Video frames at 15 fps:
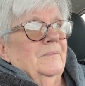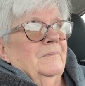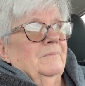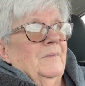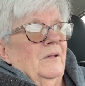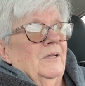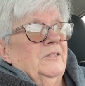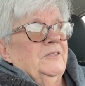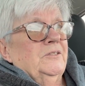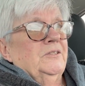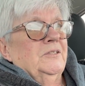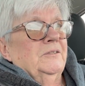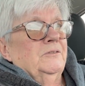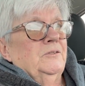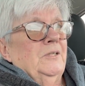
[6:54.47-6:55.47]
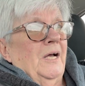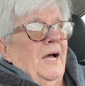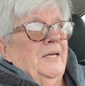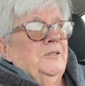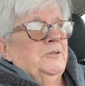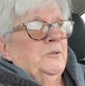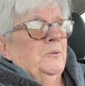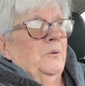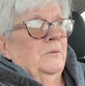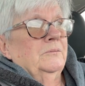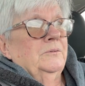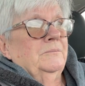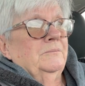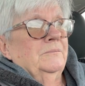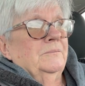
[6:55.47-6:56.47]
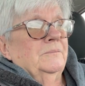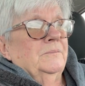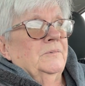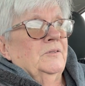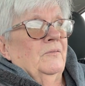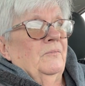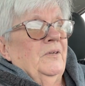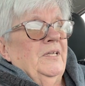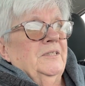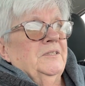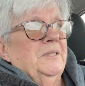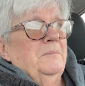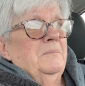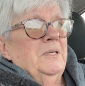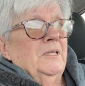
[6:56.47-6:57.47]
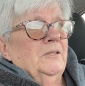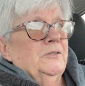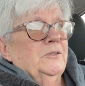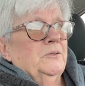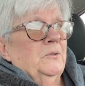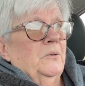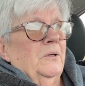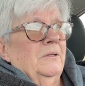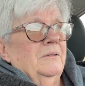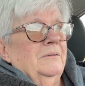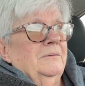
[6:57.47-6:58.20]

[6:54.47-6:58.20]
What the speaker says: Alyssa's in high school. Sophia's in middle school.